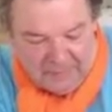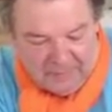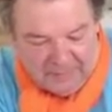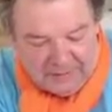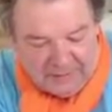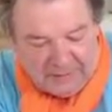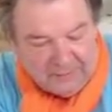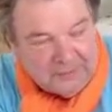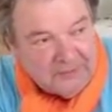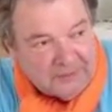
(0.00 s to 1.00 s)
Well, there's a
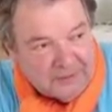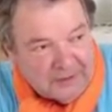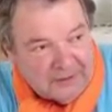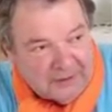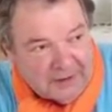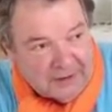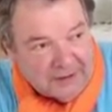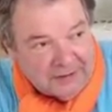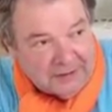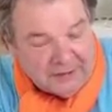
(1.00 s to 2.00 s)
beautiful
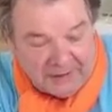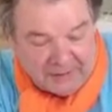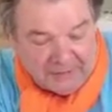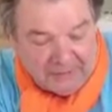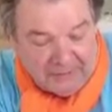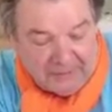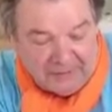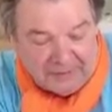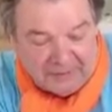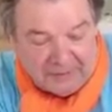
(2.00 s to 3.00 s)
lighthouse, again in
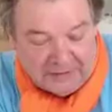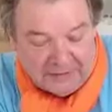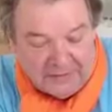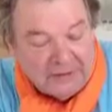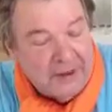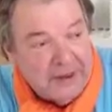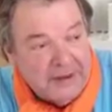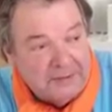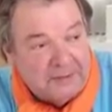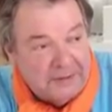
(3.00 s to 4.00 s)
Norfolk. It's called the
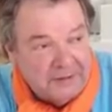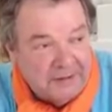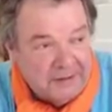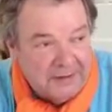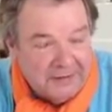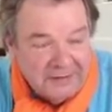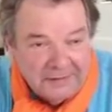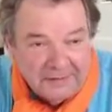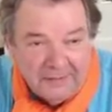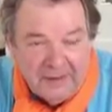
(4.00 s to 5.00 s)
Haysborough
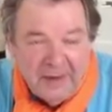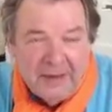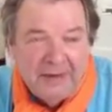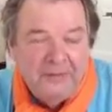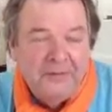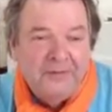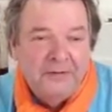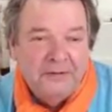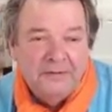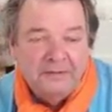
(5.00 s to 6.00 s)
Lighthouse, and if you were
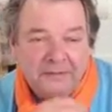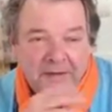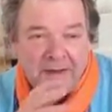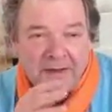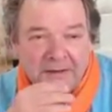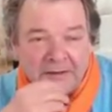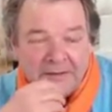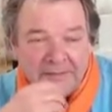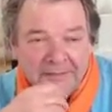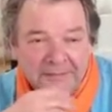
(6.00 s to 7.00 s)
to ask
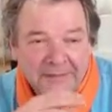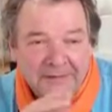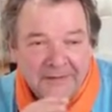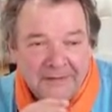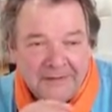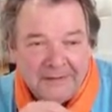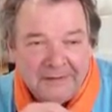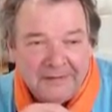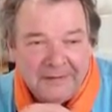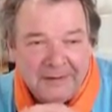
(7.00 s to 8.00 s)

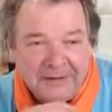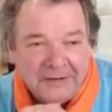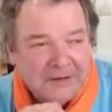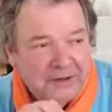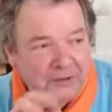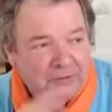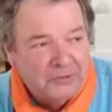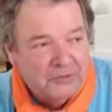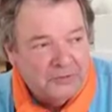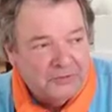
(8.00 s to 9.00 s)
any child
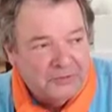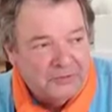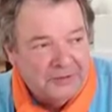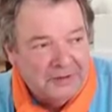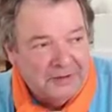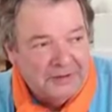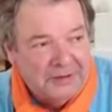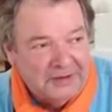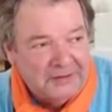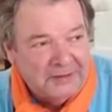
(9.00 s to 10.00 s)
to draw a
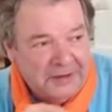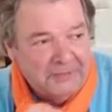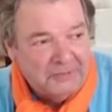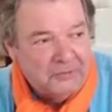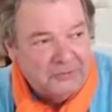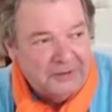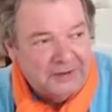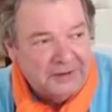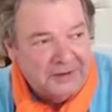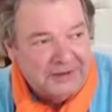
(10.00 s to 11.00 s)
lighthouse, they would draw
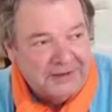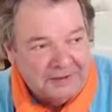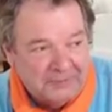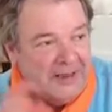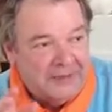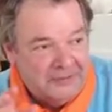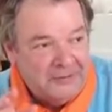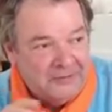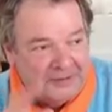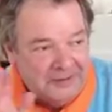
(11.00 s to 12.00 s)
this lighthouse without
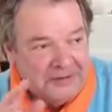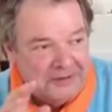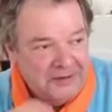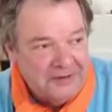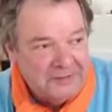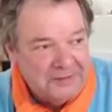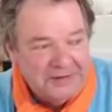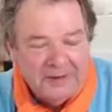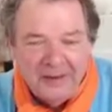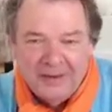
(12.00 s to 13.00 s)
knowing that it's Haysborough.
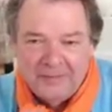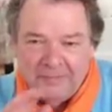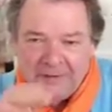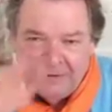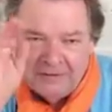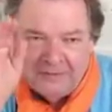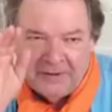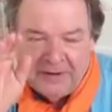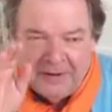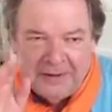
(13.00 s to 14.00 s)
It's not
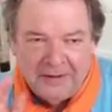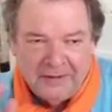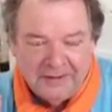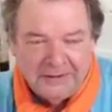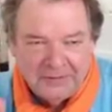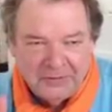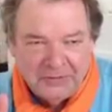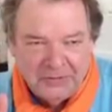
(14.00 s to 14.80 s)
very high, it's